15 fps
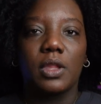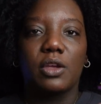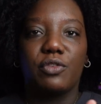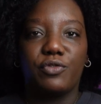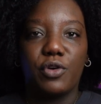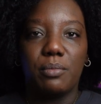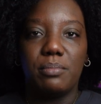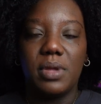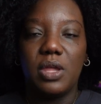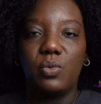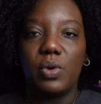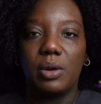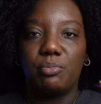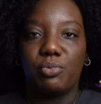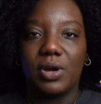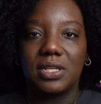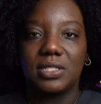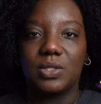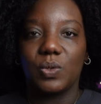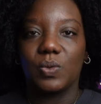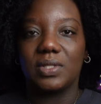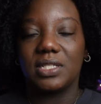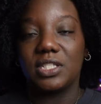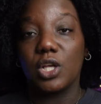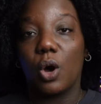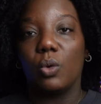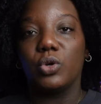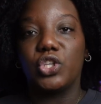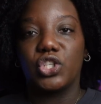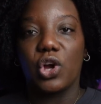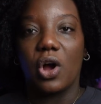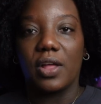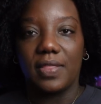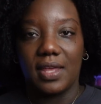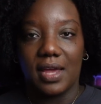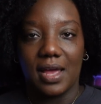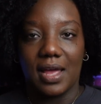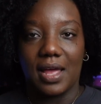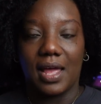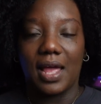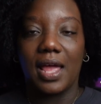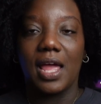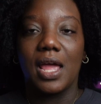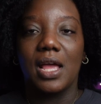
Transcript: for me with Prestos is how short they are.